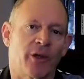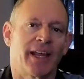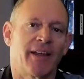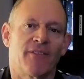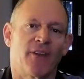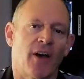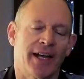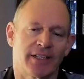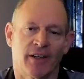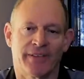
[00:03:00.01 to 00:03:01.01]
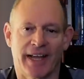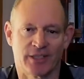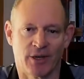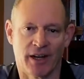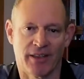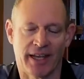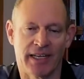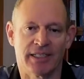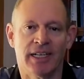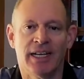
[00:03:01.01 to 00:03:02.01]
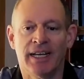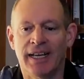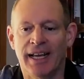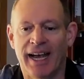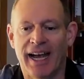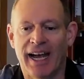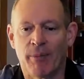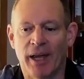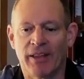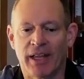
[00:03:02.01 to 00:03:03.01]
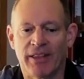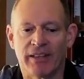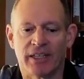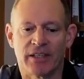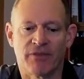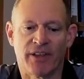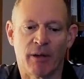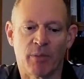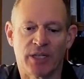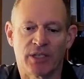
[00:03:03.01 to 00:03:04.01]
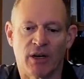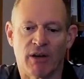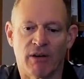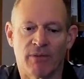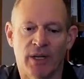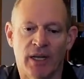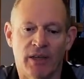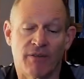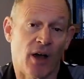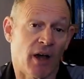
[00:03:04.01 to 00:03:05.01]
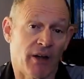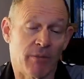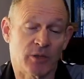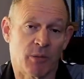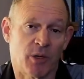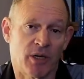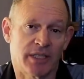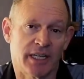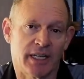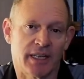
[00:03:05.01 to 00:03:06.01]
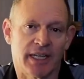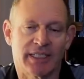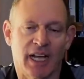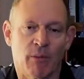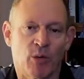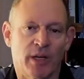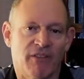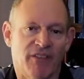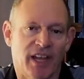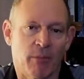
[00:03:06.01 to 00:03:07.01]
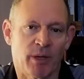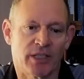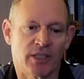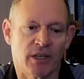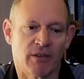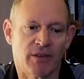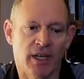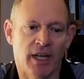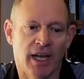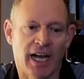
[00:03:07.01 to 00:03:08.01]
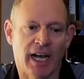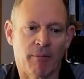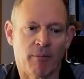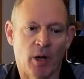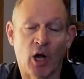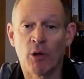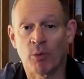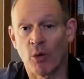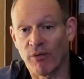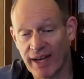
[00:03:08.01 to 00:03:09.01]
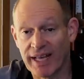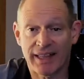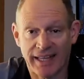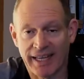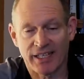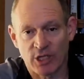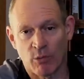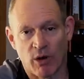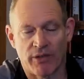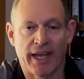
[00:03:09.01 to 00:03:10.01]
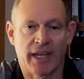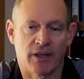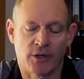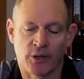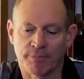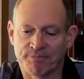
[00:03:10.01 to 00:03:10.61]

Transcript: their fight on that side of things. And I think there's a fair bit of the firearms community that are putting a fair bit of hope or faith into what they can do.